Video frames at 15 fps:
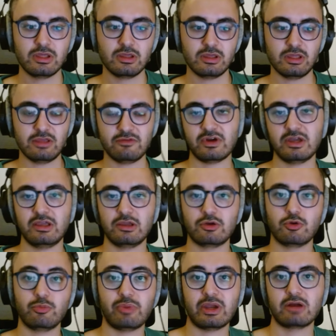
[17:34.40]
If I
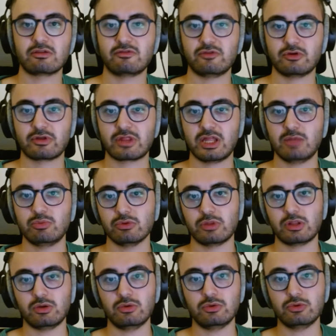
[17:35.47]
compare it, for example,
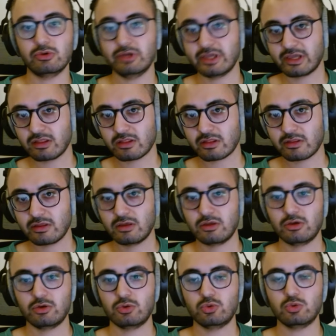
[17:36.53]
to GoodieKit,
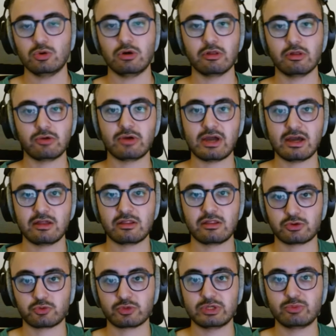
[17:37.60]
who also has
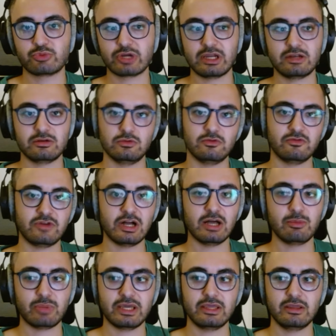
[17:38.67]
a rebrand of
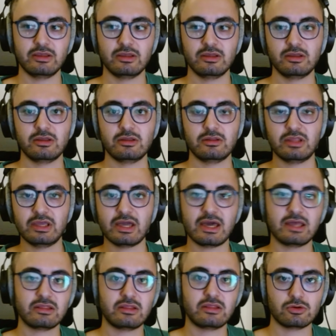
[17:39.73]
Halpai, they
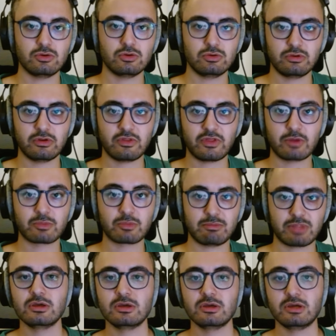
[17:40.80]
add their own thumb
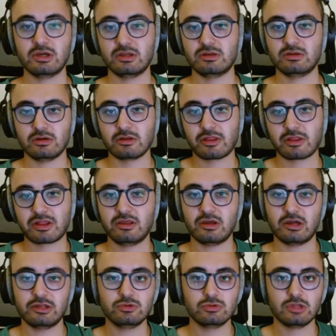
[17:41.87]
caps. And honestly, I
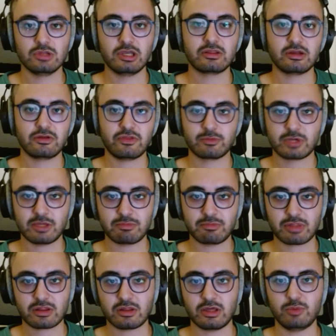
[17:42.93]
do like their thumb
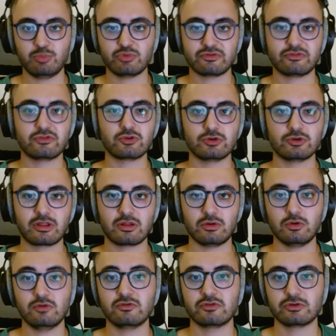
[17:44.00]
caps. I prefer it
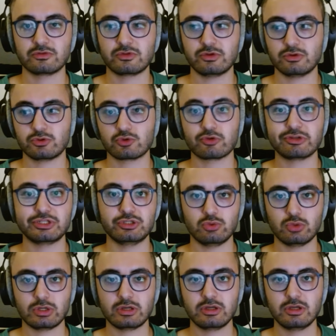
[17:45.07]
over the original
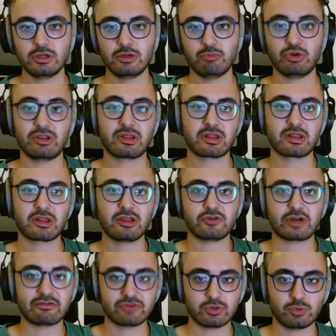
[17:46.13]
one, but it's not for
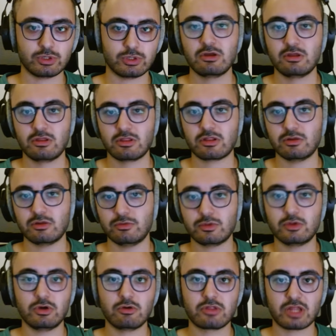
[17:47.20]
everyone. So to
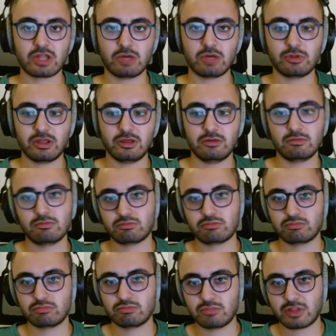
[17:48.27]
those I would say,
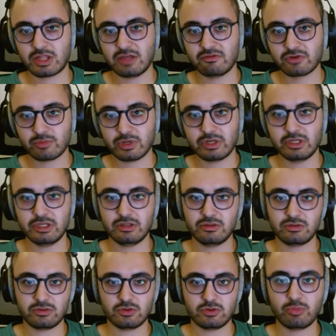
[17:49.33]
save your money,
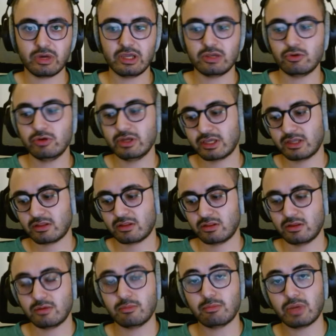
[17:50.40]
don't buy GoodieKit,
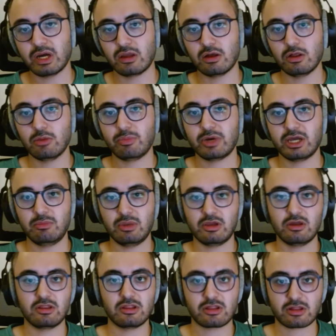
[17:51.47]
buy Halpai
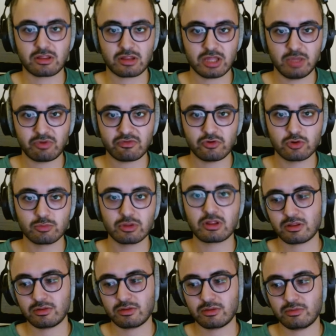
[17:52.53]
because it's the same performance,
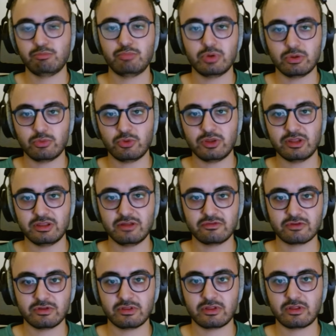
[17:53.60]
but with a
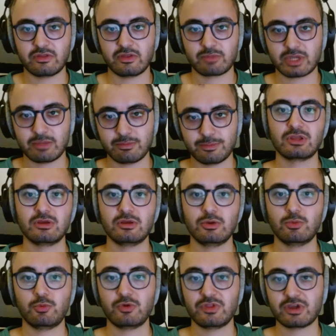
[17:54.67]
different thumb cap.
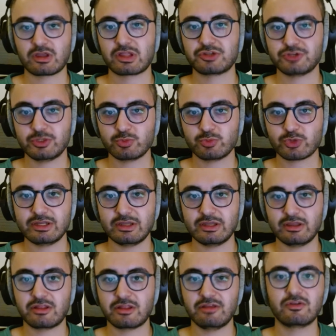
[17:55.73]
With ExtremeRate,
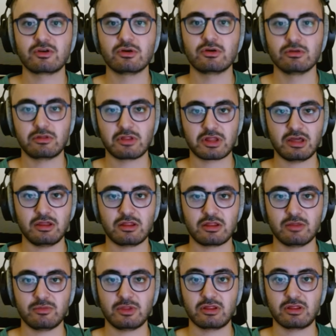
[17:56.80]
it's difficult to say
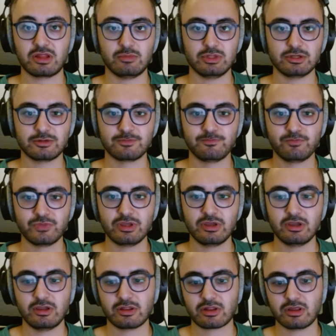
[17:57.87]
something similar.
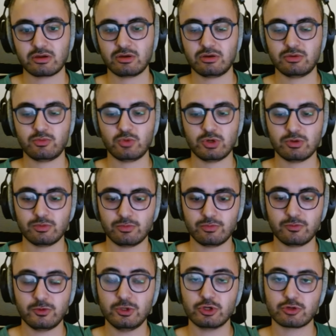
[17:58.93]
It's like, well,
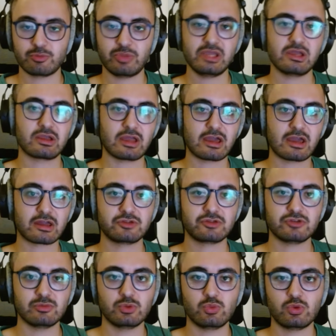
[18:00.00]
you're paying extra,
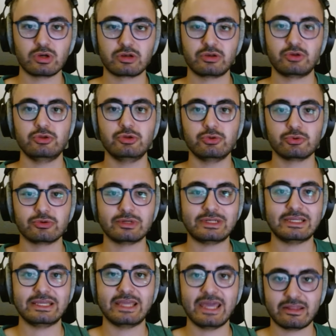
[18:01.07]
but what do you really
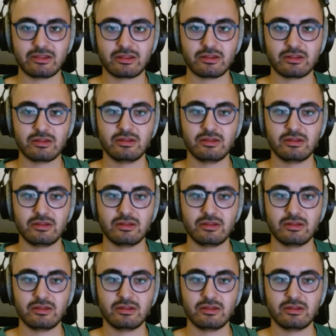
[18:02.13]
get?